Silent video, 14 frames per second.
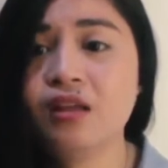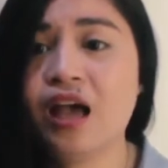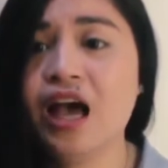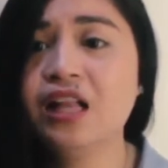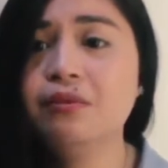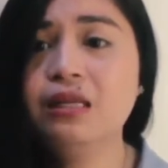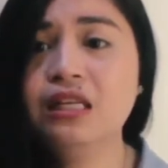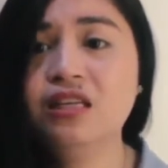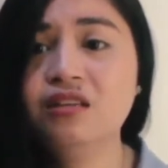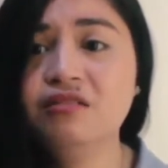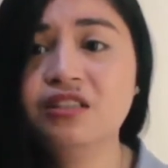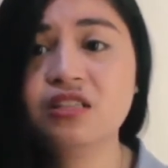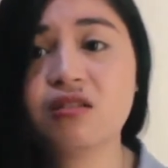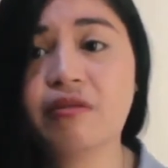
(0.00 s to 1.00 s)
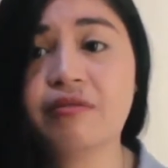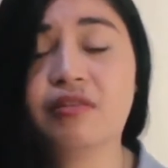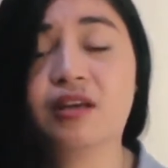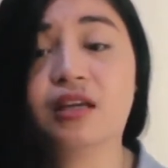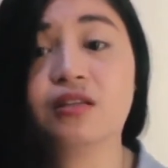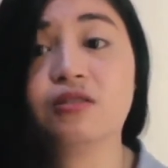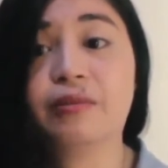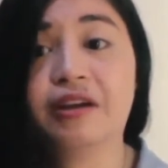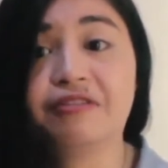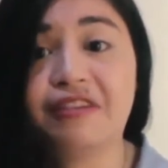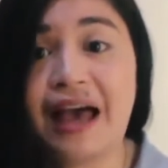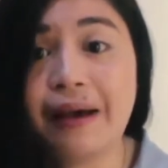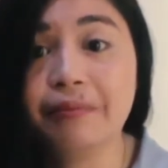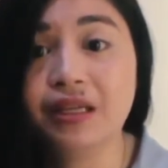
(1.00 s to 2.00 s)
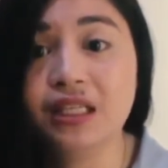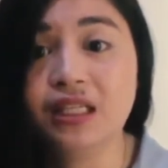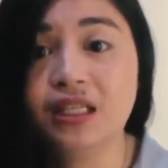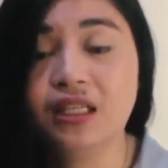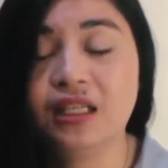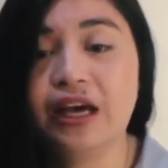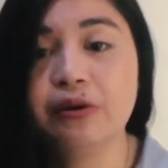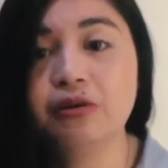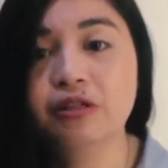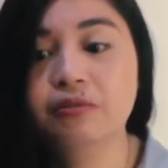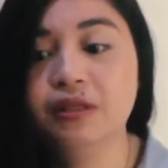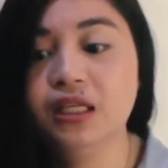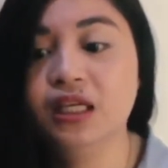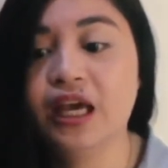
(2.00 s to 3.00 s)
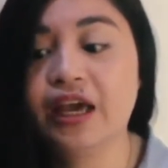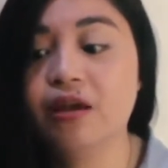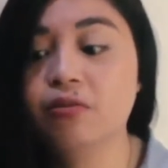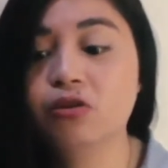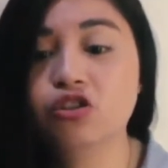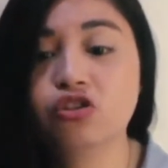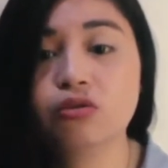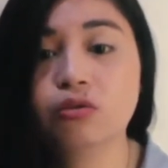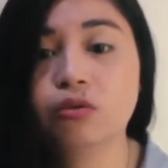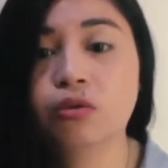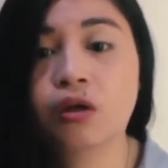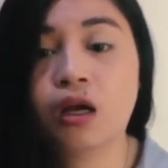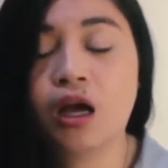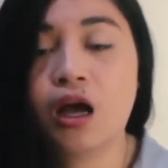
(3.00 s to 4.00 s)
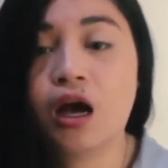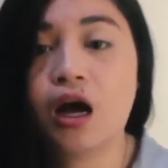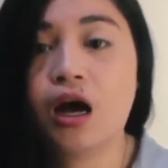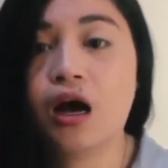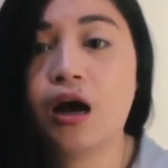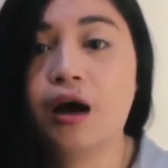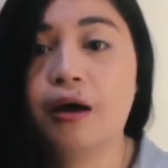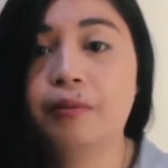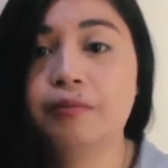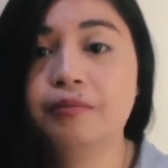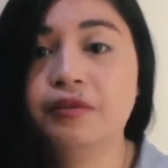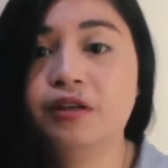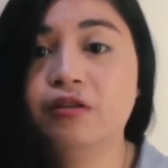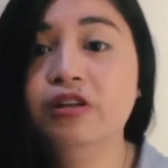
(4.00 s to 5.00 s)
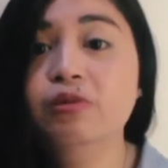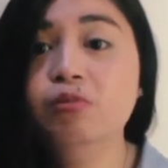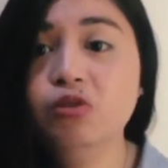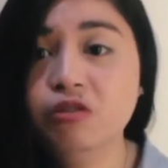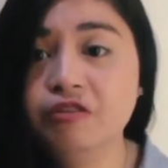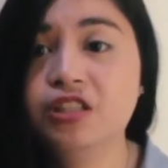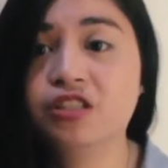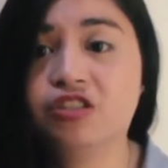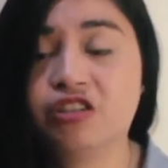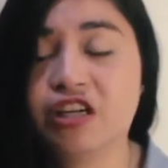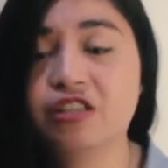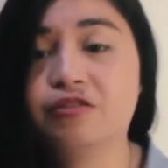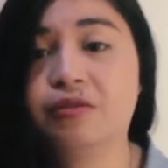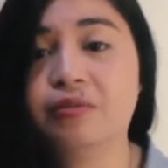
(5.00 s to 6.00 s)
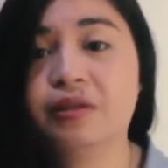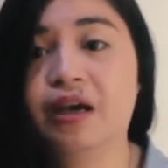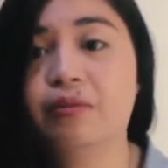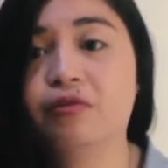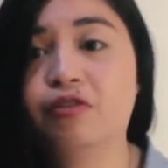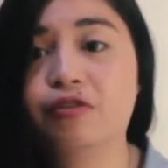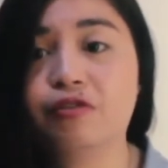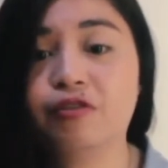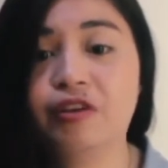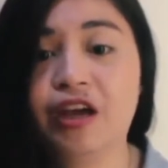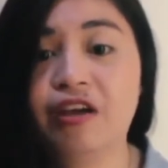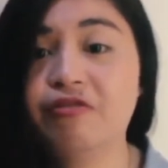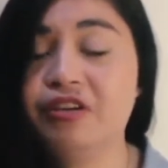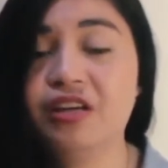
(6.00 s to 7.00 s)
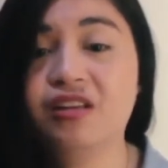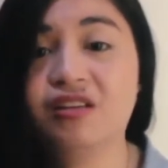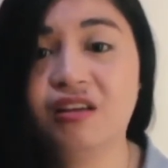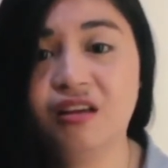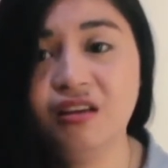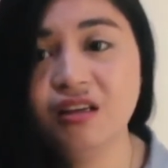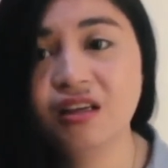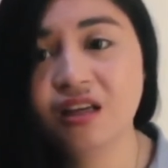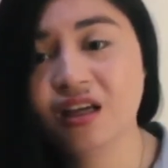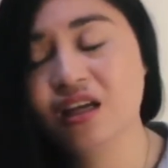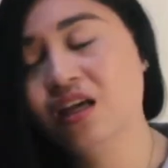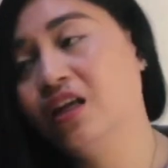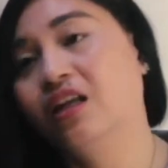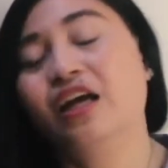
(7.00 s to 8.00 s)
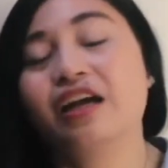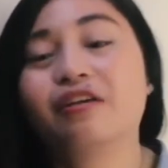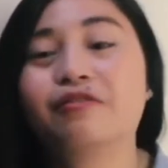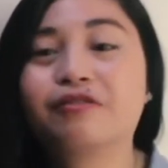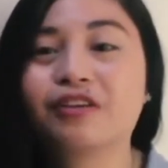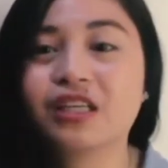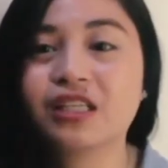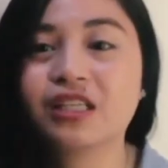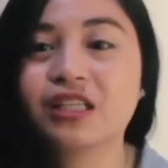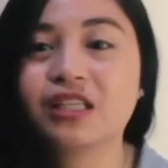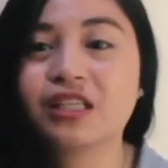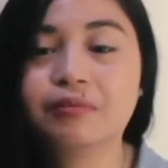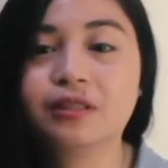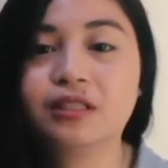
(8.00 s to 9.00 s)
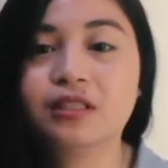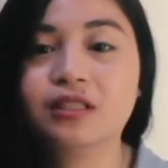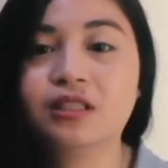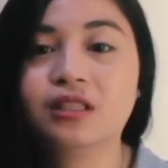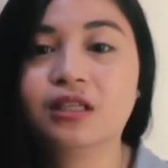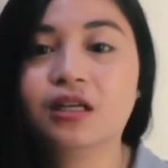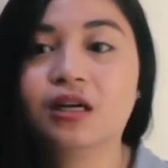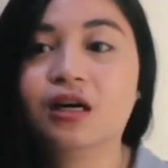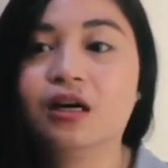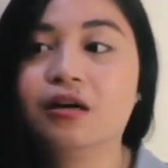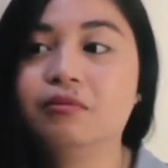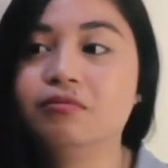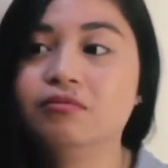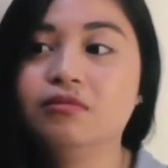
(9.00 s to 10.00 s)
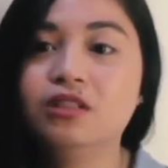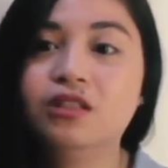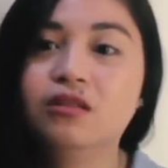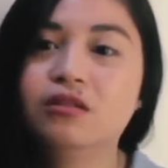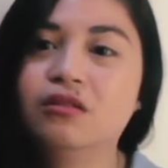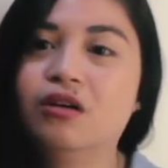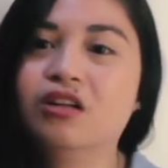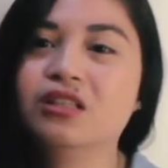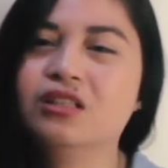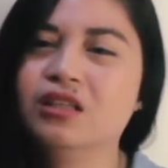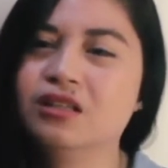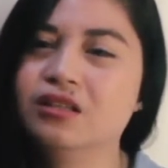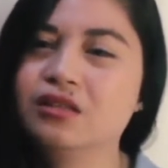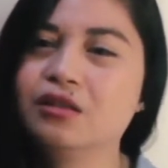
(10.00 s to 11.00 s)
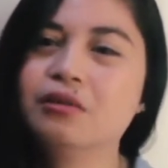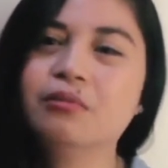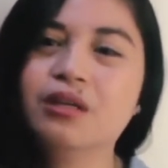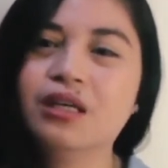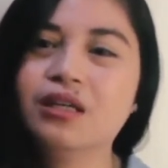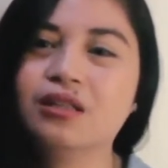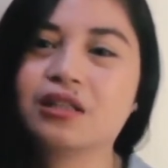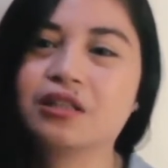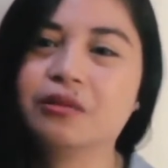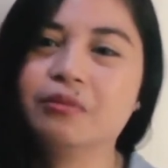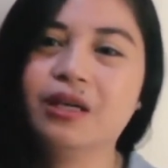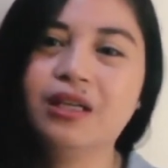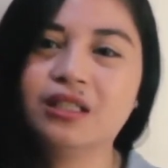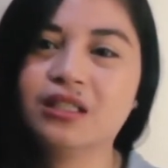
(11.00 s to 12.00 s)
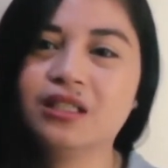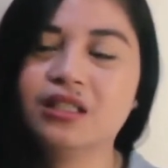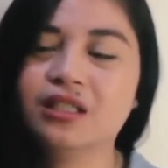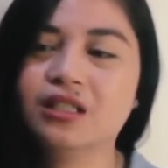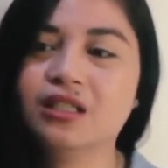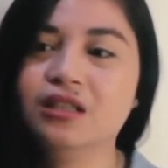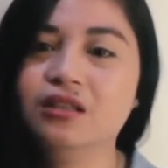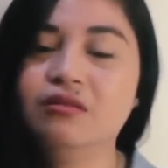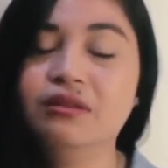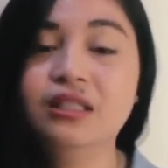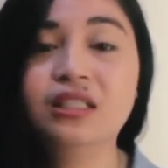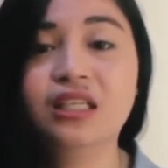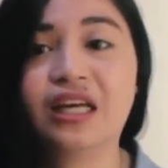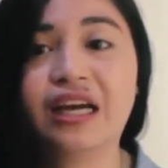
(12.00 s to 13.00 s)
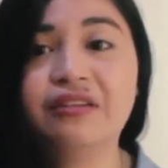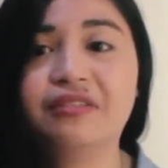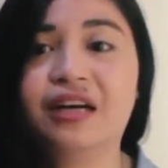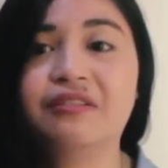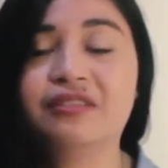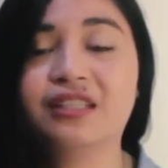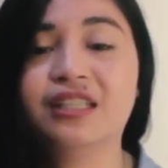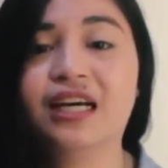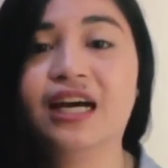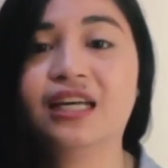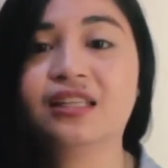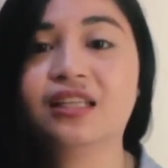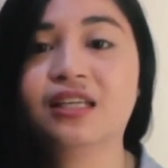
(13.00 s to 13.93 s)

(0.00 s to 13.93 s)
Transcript: I'll be leaving something to my family. I will be able to remove the stress from them of everything. Like, for example, all the interment, the cremation, and even the life after that.